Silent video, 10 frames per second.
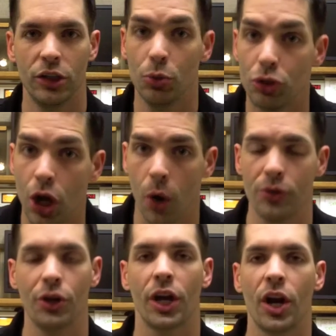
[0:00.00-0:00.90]
You
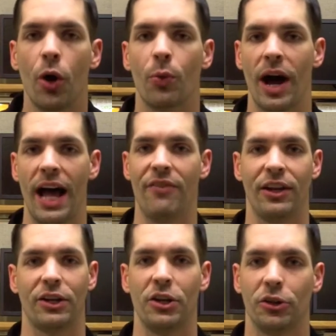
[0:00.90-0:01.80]
don't. You're going to arrive
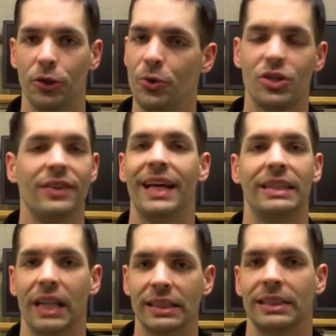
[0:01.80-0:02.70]
at a conclusion
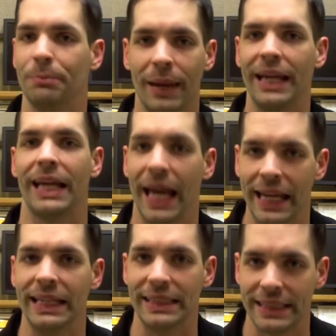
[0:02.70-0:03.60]
that doesn't make
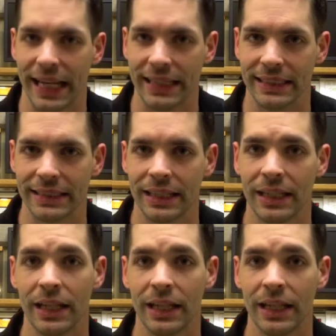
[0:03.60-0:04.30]
any sense.